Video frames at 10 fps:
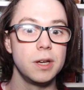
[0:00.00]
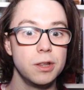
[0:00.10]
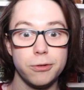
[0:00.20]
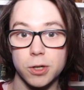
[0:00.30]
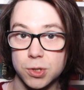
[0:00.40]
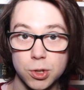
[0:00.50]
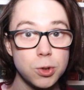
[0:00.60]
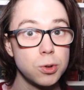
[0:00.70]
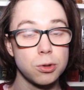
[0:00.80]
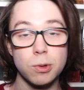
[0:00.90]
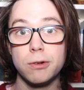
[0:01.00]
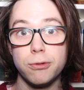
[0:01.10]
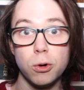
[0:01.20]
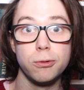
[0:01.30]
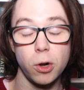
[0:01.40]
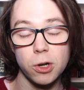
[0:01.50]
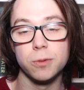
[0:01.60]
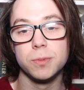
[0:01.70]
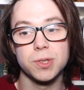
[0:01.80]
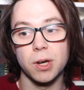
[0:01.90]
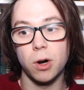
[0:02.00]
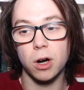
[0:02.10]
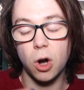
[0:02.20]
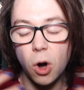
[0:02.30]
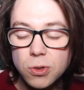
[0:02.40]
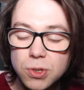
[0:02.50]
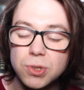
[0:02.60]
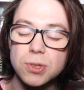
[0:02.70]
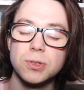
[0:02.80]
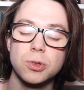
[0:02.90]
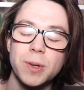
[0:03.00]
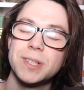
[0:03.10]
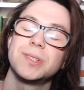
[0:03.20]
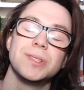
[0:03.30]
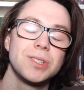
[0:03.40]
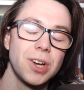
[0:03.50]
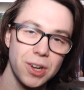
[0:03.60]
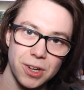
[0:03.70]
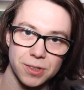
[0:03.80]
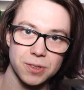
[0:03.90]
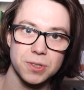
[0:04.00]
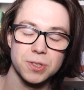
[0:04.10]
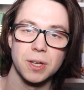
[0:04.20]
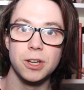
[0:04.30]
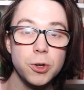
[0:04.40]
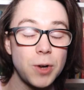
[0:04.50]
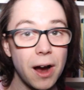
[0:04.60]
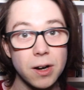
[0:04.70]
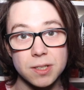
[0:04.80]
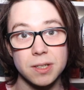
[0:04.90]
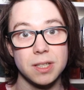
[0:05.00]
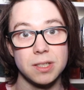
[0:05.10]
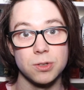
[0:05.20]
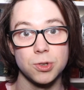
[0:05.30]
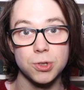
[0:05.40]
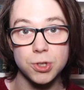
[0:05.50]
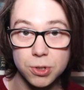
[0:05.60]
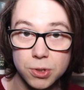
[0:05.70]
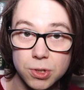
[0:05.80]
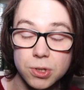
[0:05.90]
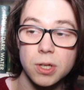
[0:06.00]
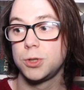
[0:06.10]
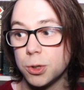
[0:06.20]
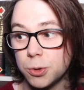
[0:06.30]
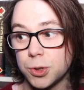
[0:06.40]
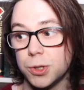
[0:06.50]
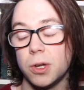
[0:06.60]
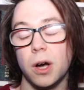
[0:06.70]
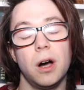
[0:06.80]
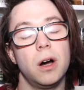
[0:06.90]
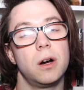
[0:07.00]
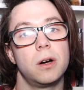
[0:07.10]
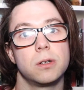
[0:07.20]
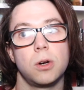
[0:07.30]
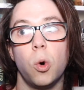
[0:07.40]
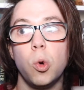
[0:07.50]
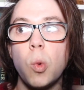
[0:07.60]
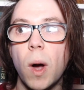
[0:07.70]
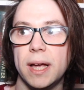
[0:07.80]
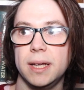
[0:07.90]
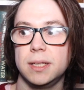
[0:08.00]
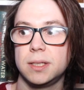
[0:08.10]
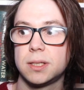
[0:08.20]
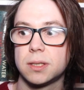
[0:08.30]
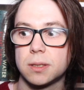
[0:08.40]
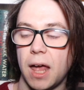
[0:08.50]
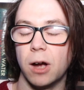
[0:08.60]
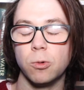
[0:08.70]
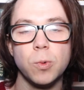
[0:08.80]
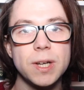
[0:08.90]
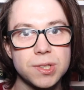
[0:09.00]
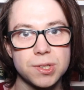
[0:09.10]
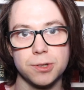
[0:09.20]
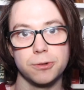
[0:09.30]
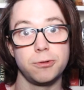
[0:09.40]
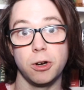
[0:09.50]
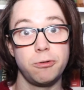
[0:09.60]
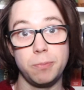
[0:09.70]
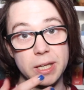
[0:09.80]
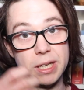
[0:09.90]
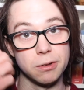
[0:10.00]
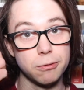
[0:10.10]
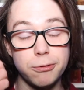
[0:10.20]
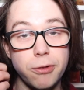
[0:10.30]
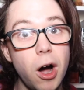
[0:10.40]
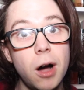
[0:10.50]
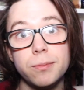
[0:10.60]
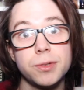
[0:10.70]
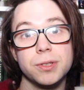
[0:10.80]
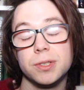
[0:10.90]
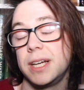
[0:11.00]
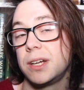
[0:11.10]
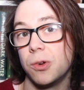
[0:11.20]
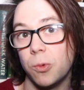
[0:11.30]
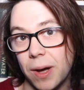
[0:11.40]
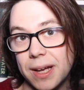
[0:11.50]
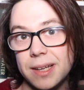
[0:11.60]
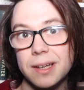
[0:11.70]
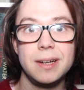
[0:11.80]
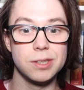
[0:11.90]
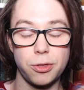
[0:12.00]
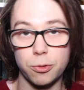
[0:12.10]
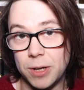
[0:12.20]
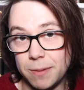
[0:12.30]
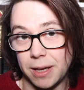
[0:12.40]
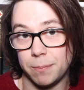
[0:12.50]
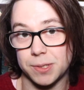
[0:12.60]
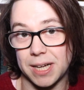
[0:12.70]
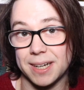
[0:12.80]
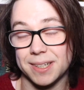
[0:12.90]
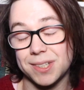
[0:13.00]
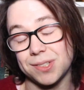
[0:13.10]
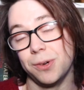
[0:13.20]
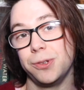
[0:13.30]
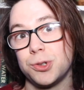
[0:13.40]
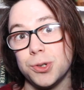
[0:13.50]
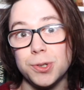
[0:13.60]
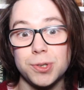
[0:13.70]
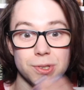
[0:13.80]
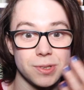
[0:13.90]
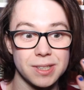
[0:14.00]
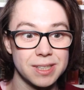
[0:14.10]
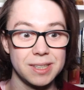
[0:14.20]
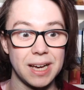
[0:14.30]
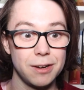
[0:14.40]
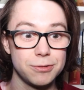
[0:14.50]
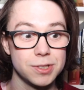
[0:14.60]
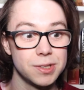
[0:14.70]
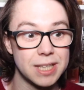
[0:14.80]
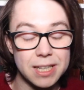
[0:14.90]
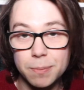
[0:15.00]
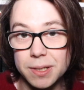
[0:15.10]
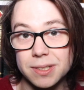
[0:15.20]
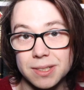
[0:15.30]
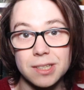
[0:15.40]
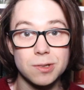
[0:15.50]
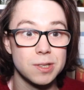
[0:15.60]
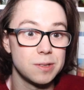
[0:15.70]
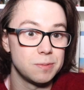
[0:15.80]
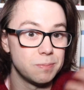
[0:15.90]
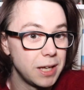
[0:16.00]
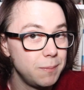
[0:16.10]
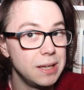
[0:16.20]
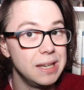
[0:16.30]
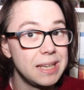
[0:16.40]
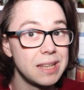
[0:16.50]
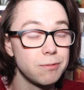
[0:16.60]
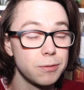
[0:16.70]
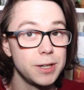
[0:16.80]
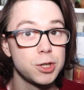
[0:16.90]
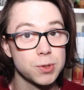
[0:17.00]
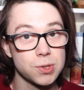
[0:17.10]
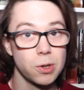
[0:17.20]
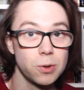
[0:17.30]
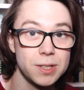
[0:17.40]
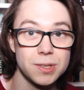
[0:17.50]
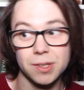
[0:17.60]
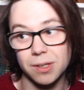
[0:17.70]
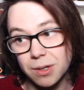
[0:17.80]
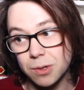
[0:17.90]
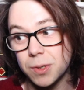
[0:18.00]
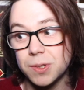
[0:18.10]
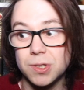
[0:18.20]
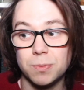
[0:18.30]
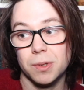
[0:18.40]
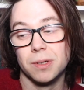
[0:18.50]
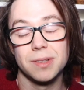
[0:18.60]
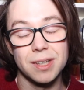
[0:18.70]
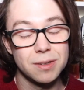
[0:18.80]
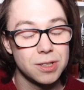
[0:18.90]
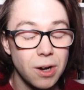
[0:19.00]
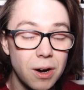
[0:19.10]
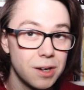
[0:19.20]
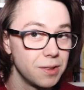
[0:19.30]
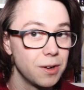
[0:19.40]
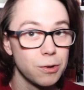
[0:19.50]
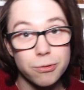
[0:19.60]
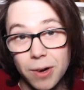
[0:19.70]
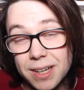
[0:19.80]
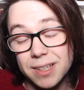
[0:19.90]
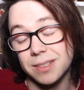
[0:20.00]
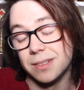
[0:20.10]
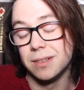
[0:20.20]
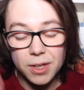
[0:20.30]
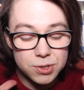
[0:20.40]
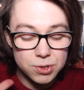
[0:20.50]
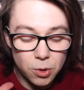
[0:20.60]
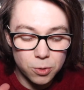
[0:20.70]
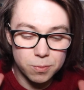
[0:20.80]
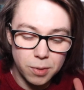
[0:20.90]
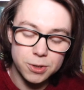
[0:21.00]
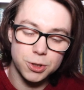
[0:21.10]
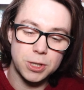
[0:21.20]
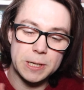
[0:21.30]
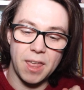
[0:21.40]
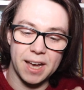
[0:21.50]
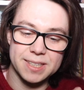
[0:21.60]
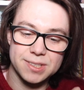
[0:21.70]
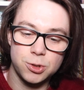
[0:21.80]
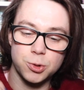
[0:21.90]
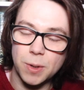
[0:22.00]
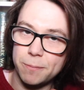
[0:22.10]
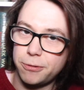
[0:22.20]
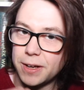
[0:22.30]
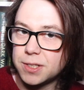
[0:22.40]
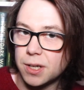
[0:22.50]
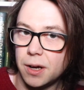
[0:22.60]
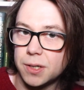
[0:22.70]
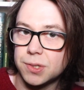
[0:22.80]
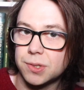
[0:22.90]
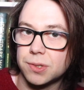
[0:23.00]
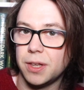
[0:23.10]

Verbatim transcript: In the first 2, 3, 4 volumes, there are constant twists and turns. A new character is introduced, children are always at risk of being farmed and taken away. The three main protagonists know the truth and they have to keep it a secret, maybe leak the information slowly to the younger ones, but they're young and they're afraid, and there's so much that is drip-fed to us.